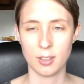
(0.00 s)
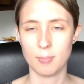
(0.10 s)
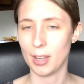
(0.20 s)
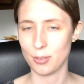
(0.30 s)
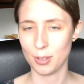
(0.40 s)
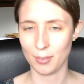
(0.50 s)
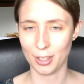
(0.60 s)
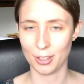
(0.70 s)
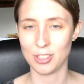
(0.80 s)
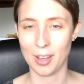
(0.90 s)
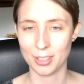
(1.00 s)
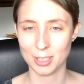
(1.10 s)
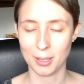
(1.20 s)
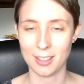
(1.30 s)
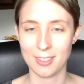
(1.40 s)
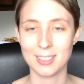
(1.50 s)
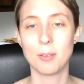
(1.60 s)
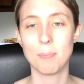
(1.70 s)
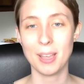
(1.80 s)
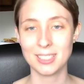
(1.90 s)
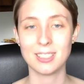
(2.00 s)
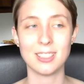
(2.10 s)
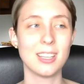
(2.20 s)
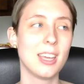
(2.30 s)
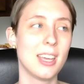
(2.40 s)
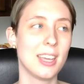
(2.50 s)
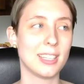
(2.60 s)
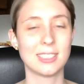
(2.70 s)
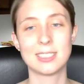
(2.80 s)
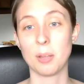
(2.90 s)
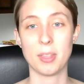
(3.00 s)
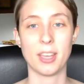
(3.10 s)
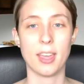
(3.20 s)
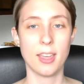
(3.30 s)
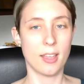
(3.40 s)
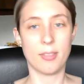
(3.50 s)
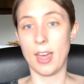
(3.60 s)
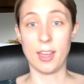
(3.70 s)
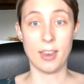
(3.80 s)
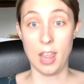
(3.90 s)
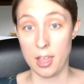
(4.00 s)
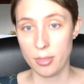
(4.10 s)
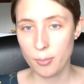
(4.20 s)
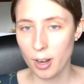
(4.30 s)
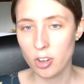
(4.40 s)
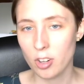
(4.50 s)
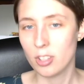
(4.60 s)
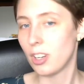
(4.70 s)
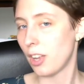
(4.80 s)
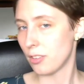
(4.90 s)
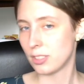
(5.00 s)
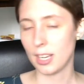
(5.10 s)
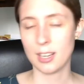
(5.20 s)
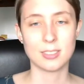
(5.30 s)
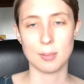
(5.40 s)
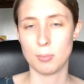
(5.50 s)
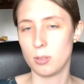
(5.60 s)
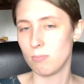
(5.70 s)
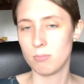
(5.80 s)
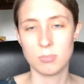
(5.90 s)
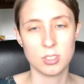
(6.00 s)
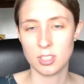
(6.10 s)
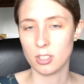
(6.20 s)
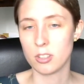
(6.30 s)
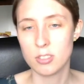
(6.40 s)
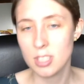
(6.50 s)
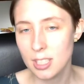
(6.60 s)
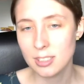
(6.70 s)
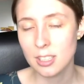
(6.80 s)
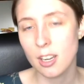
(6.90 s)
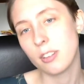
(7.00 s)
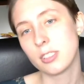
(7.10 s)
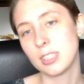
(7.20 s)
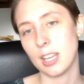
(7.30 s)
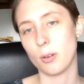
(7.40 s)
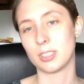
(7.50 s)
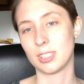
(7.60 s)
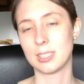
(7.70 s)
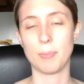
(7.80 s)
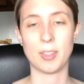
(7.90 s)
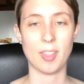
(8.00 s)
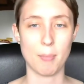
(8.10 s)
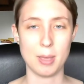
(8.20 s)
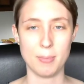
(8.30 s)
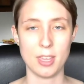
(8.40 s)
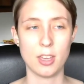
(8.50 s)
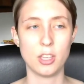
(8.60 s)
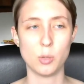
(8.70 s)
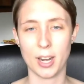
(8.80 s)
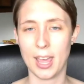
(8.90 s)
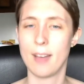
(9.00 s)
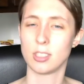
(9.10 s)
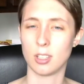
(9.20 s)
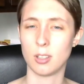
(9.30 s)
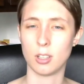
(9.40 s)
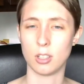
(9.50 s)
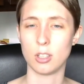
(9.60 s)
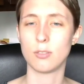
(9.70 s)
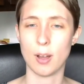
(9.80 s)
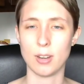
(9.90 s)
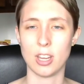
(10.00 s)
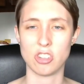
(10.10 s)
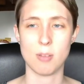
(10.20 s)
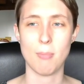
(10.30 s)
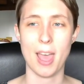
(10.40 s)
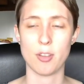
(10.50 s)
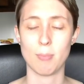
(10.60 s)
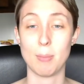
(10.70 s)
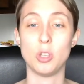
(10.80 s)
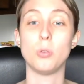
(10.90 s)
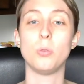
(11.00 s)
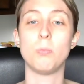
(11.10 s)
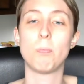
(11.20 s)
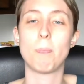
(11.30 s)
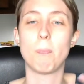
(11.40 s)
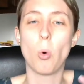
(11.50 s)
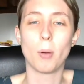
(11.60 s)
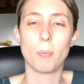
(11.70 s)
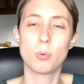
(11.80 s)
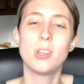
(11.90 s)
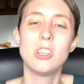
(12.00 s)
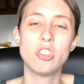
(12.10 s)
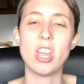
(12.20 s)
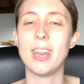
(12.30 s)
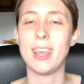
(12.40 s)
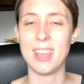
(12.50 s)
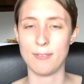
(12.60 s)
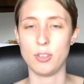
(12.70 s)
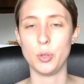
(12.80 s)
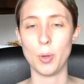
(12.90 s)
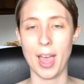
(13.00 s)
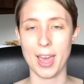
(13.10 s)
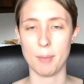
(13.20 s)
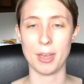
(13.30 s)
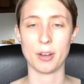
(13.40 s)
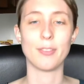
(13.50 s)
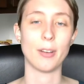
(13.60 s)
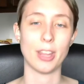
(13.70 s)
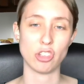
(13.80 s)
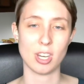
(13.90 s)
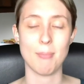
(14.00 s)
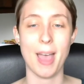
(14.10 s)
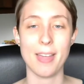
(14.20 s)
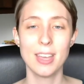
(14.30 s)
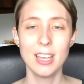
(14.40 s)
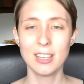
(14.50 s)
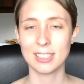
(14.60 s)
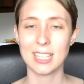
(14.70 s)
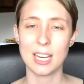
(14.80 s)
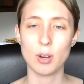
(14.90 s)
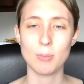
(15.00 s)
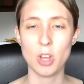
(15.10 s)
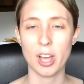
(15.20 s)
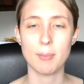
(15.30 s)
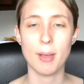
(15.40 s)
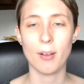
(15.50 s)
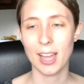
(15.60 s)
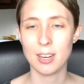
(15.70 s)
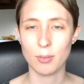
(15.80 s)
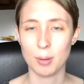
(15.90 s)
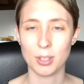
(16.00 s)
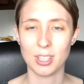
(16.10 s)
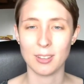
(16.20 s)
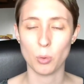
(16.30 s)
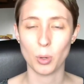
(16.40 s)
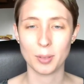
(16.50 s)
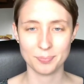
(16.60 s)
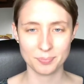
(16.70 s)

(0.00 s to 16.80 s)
Not doing a very good job explaining this. Basically, is this something that an eighth grader could understand, someone still in their teens could understand, or is this something that maybe you want to have a good foundation in math, or maybe you more appreciate it if you had a better foundation in math? That's kind of what I'm talking about, kind of what I'm looking for.